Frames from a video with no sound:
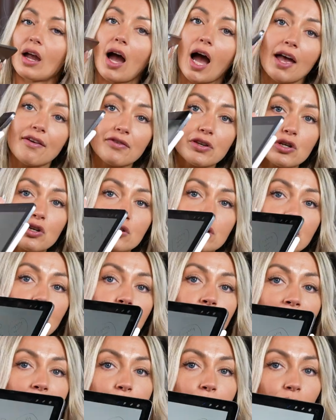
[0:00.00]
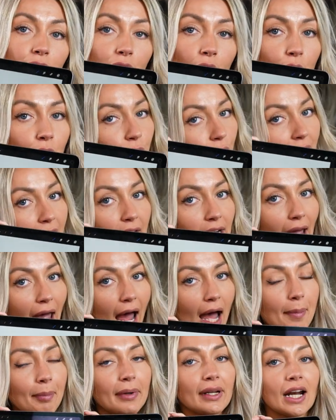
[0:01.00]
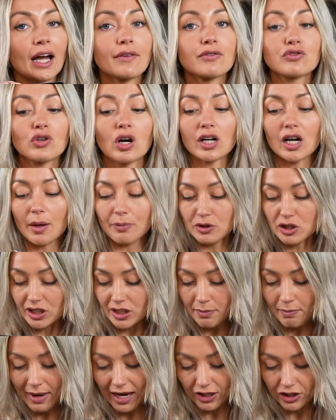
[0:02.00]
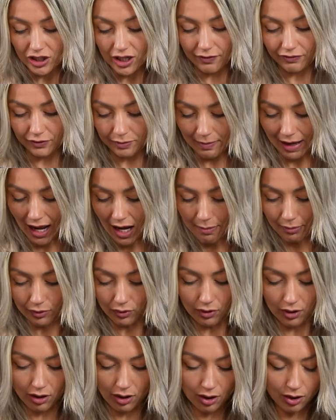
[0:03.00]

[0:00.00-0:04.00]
I've used my Procreate app and I've drawn up just a makeshift map.